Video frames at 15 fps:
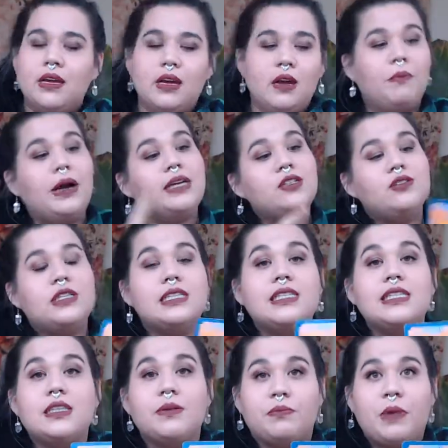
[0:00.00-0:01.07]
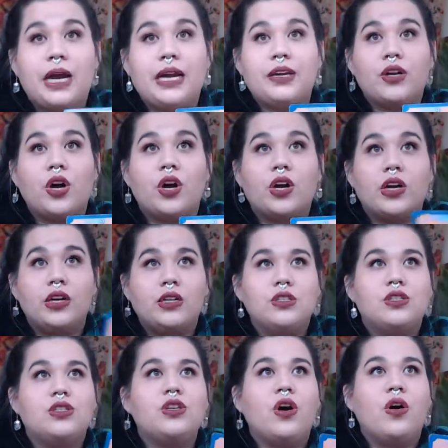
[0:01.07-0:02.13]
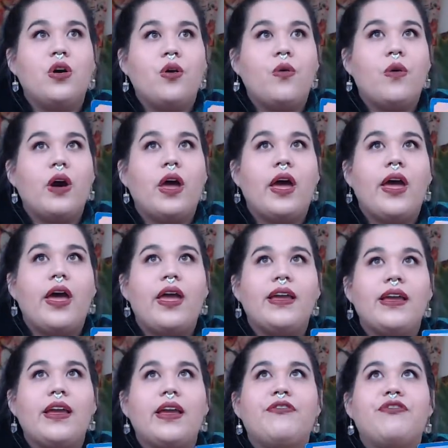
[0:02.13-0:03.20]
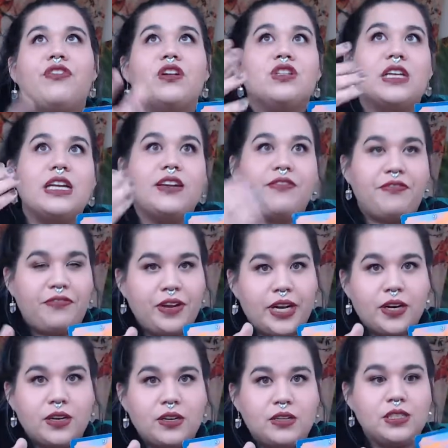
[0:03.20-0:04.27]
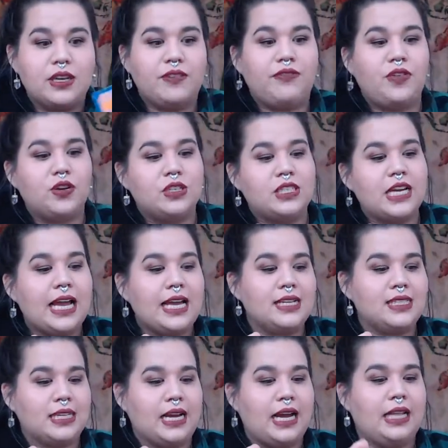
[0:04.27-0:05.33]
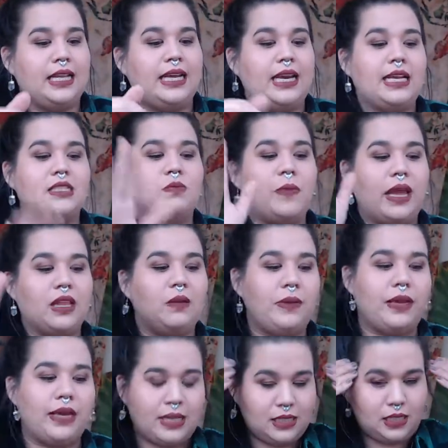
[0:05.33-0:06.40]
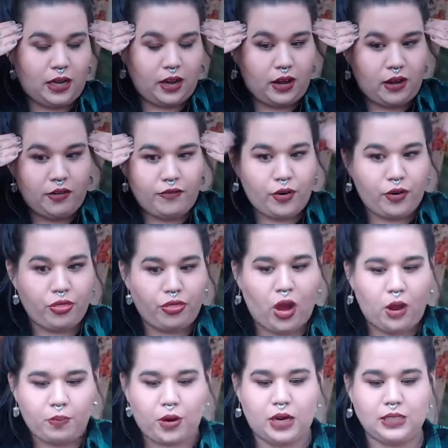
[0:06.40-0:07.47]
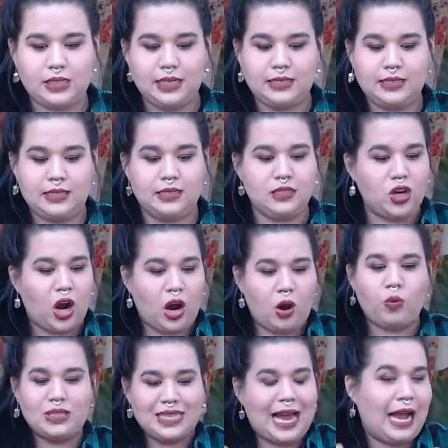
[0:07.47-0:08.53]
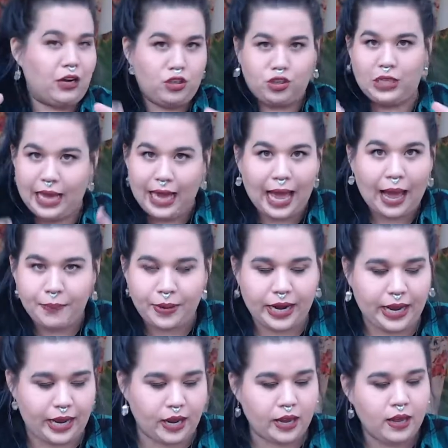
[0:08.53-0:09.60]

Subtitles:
Mind you, this is a mind card, so if there's any fears, if you're staying silent, it's mainly because of your thought processes, not what's actually happening.